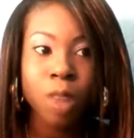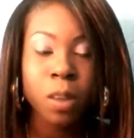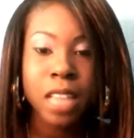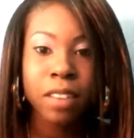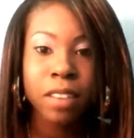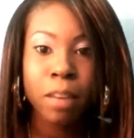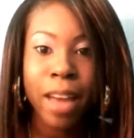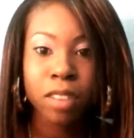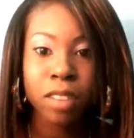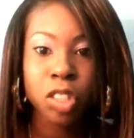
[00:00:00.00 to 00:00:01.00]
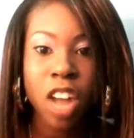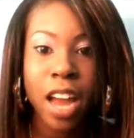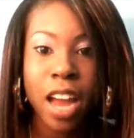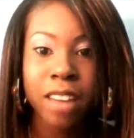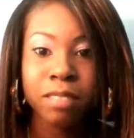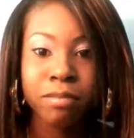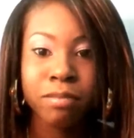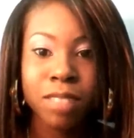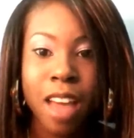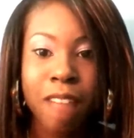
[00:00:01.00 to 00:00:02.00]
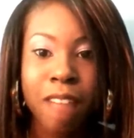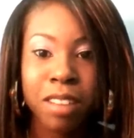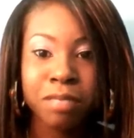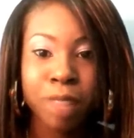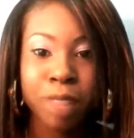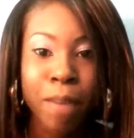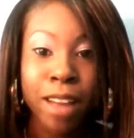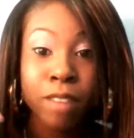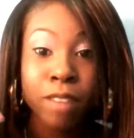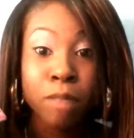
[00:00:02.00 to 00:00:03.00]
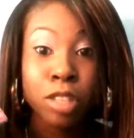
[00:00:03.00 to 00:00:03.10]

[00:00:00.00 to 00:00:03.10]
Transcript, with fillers: always having a pack of stride to having a pack of up